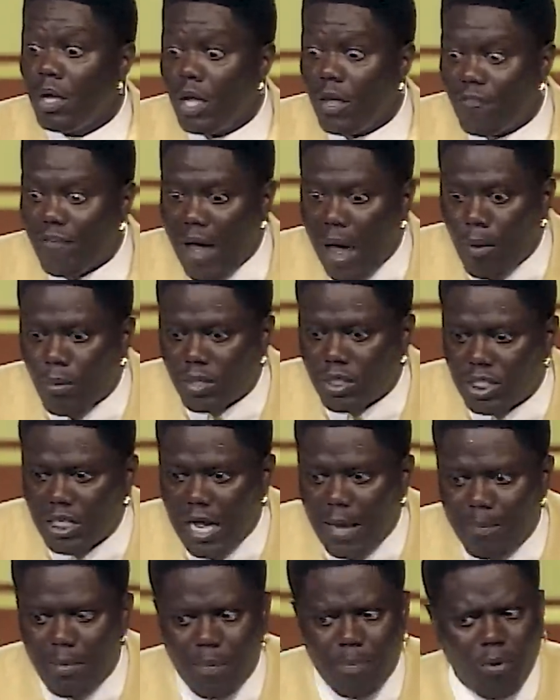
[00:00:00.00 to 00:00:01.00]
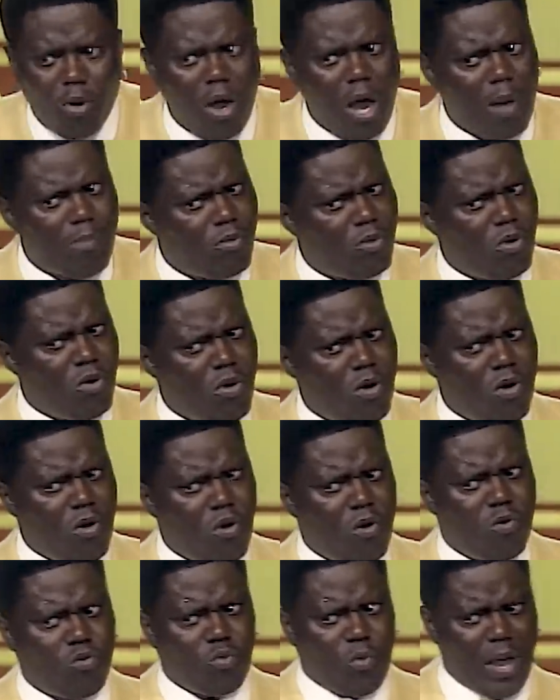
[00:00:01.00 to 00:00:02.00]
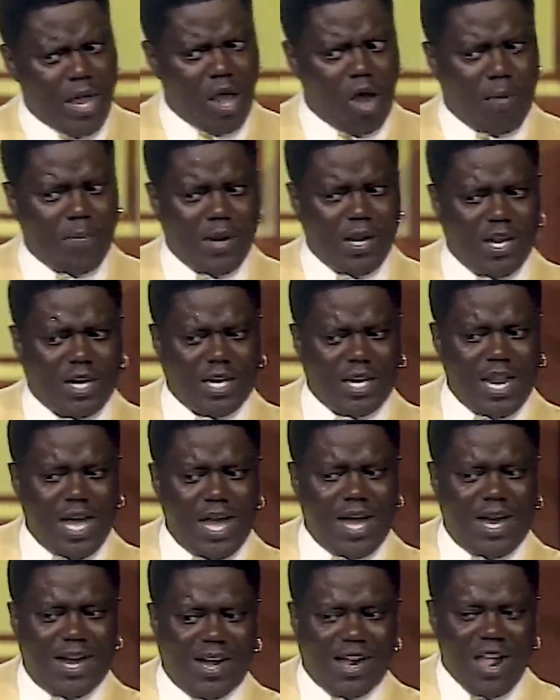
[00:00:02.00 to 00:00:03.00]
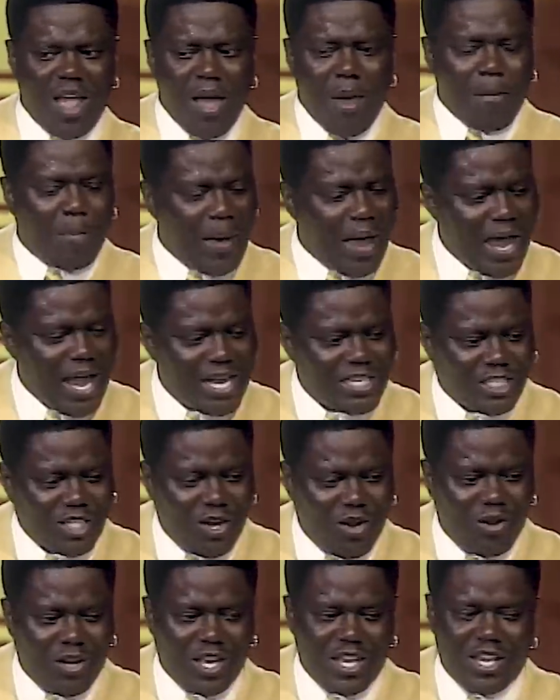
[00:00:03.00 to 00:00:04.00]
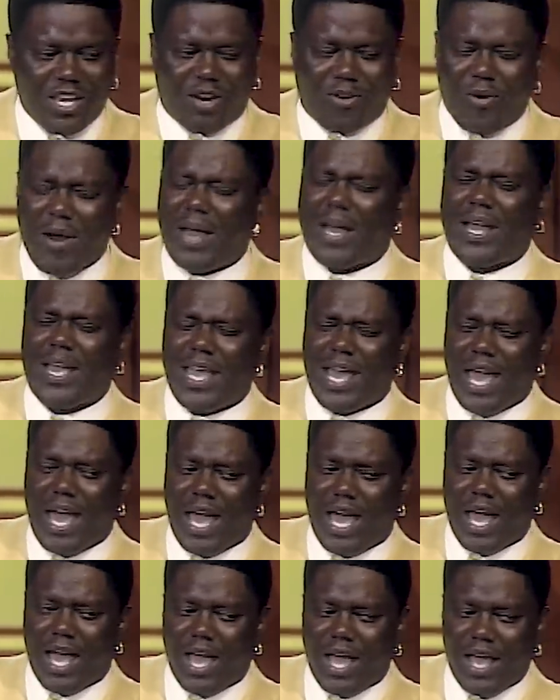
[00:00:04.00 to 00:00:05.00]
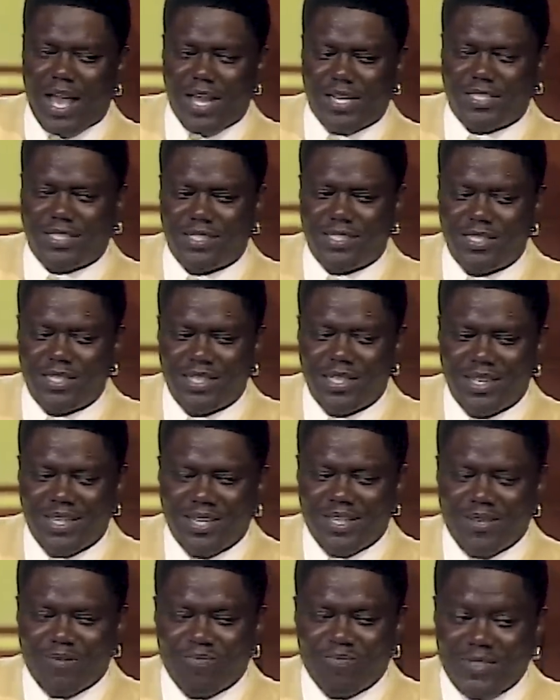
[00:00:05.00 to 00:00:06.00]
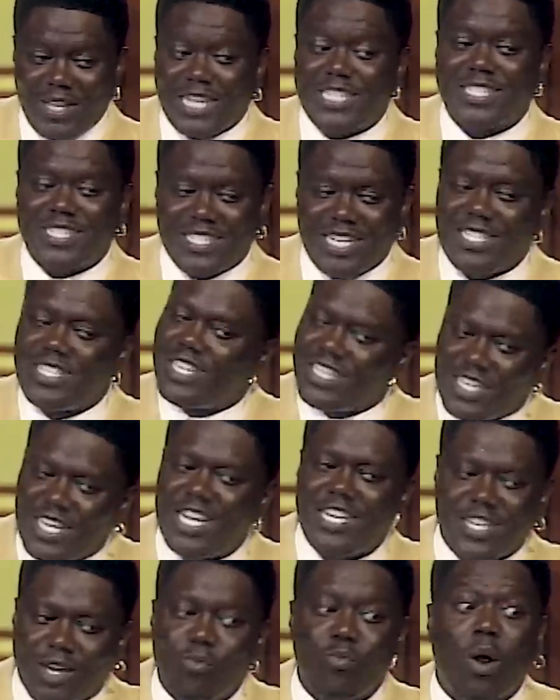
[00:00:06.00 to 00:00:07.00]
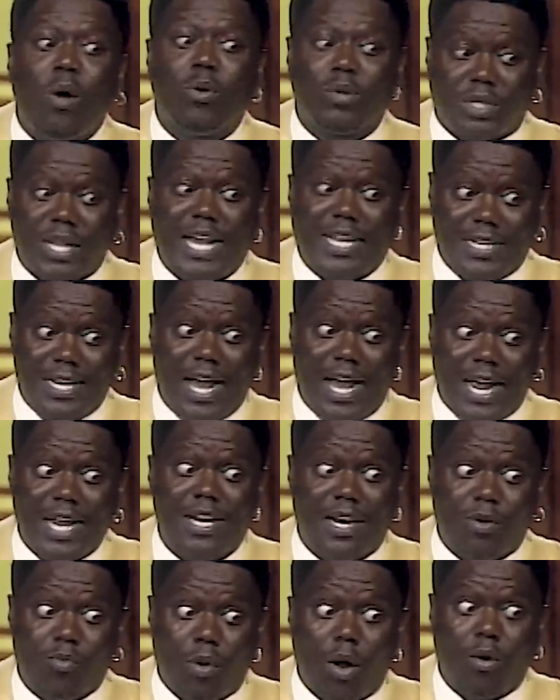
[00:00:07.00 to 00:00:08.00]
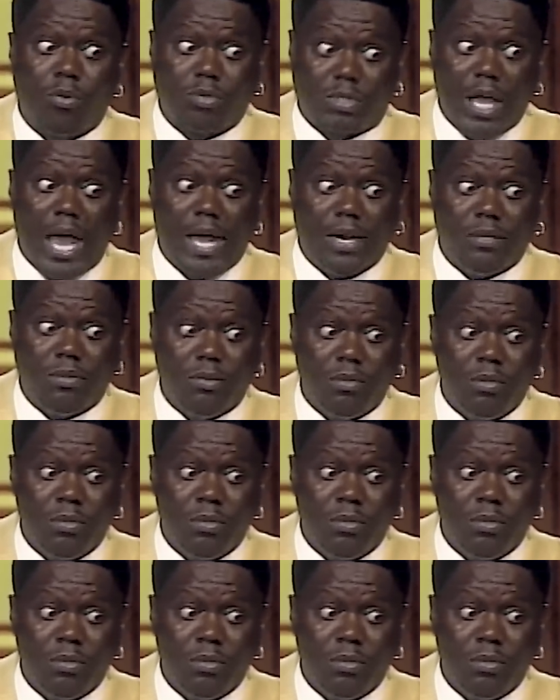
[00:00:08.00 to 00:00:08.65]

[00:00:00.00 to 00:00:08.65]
If I was 70, boy, the way y'all be looking now, pants all in your crack of your ass. Ain't nothing wrong with that now. Ain't nothing wrong with that.